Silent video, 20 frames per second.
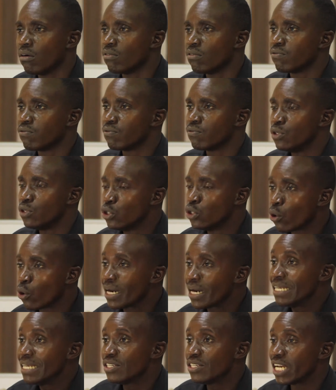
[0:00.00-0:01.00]
of
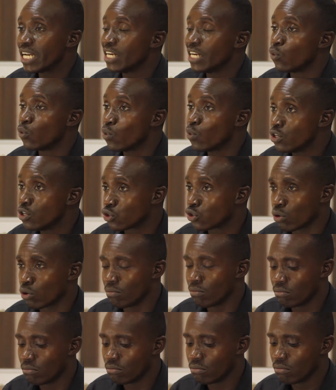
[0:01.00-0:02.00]
knowledge and
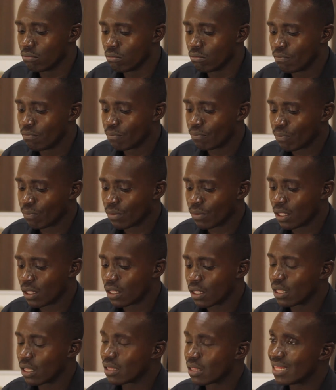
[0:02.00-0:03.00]
wisdom,
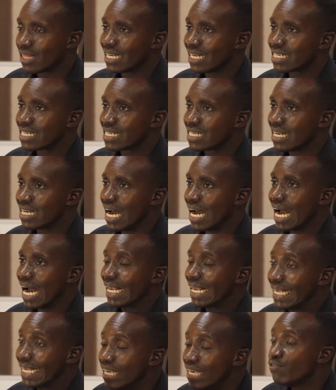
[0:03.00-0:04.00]
that
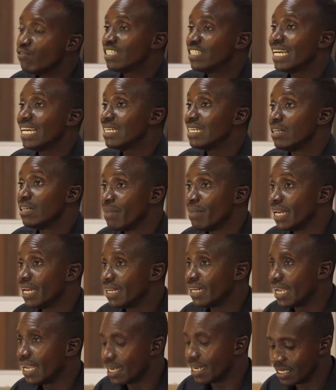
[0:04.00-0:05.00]
are gifted in
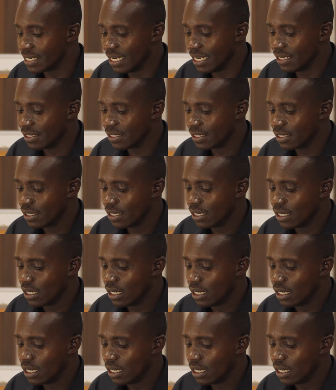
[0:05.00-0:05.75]
many areas.